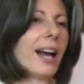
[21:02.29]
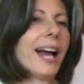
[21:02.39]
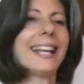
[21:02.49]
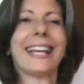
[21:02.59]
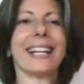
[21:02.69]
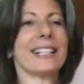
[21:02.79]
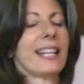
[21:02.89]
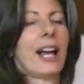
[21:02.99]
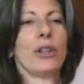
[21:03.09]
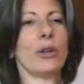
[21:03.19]
I can't
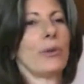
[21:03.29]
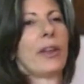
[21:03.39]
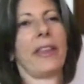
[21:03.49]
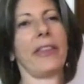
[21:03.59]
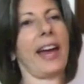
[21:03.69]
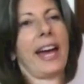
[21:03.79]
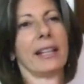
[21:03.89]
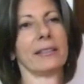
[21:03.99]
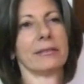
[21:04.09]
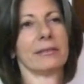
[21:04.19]
tell you that that
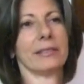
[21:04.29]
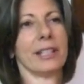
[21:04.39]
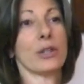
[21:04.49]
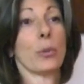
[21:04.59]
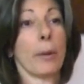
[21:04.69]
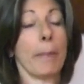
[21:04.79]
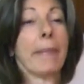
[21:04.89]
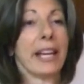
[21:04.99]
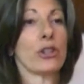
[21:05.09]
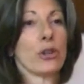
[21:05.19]
is what
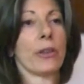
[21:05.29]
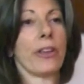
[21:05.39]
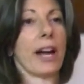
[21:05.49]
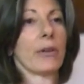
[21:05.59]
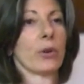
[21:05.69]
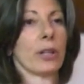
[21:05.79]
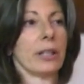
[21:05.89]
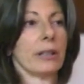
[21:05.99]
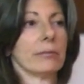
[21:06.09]
made your thyroid